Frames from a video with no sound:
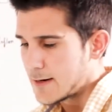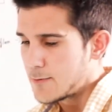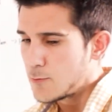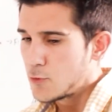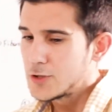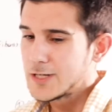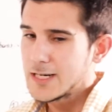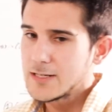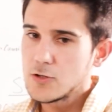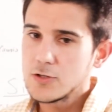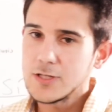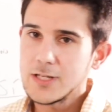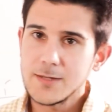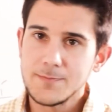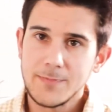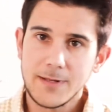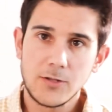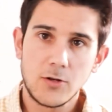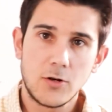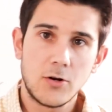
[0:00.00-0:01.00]
as well as
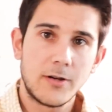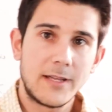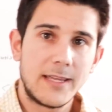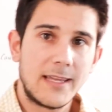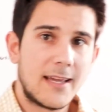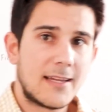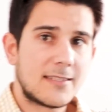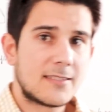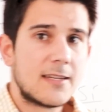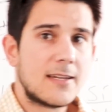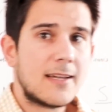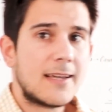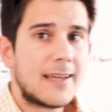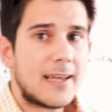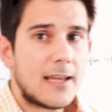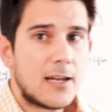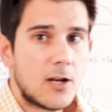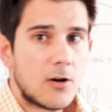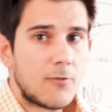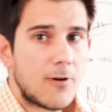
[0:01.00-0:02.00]
numerous other
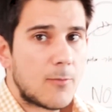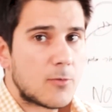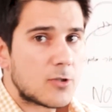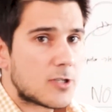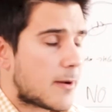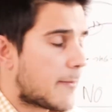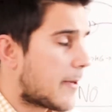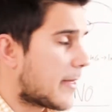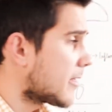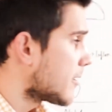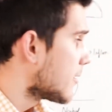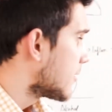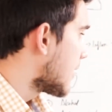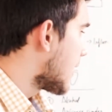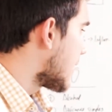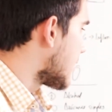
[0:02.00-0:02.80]
conditions not mentioned here.